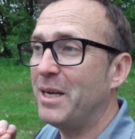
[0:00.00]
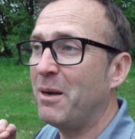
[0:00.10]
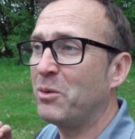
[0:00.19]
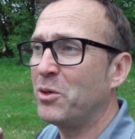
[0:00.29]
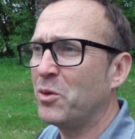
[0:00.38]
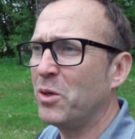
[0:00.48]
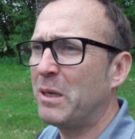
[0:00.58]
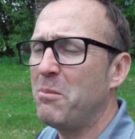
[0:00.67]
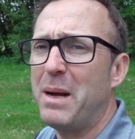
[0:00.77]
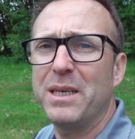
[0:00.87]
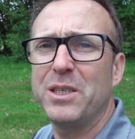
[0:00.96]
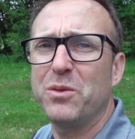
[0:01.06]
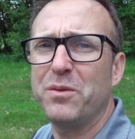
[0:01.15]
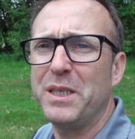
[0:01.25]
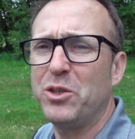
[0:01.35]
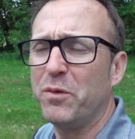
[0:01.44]
I'm going to do a little matches
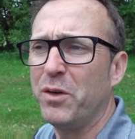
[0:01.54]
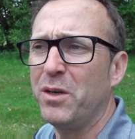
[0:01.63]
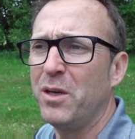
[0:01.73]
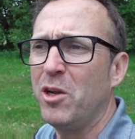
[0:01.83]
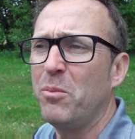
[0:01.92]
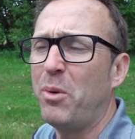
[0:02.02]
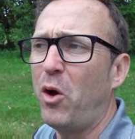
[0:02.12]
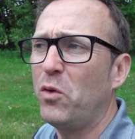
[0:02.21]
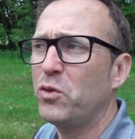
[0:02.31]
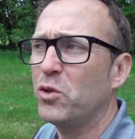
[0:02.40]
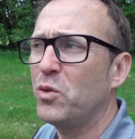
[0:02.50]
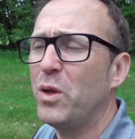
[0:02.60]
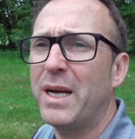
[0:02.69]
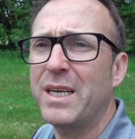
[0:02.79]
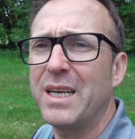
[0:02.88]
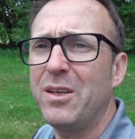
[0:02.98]
with each other, but also do
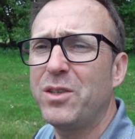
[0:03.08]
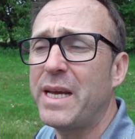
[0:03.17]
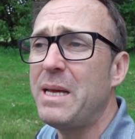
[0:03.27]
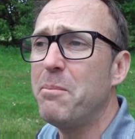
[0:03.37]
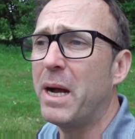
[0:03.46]
like a little team